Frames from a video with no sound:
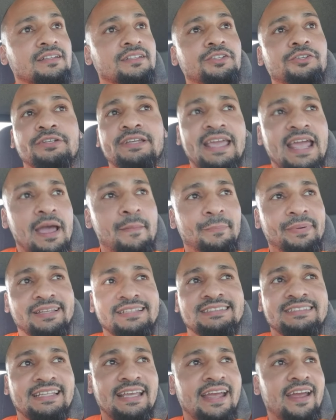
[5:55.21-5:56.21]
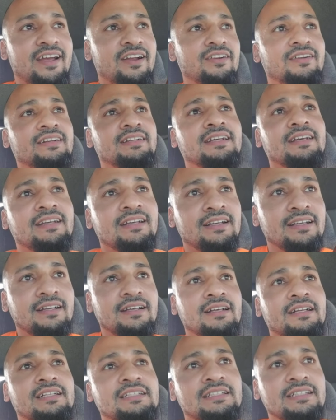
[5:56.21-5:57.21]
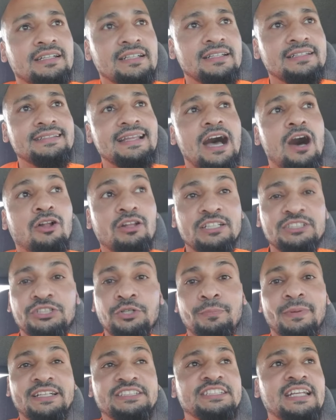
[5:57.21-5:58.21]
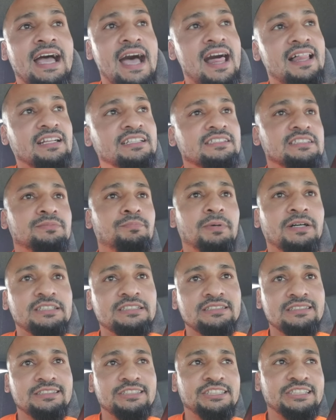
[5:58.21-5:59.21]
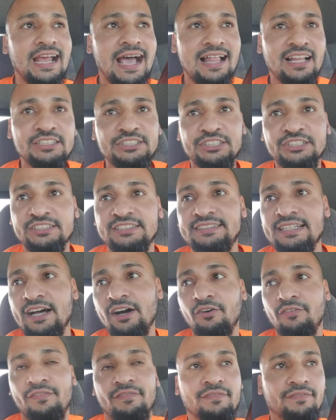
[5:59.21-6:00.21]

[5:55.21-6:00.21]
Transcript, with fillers: you can't be scared not only to be challenged, but challenge yourself.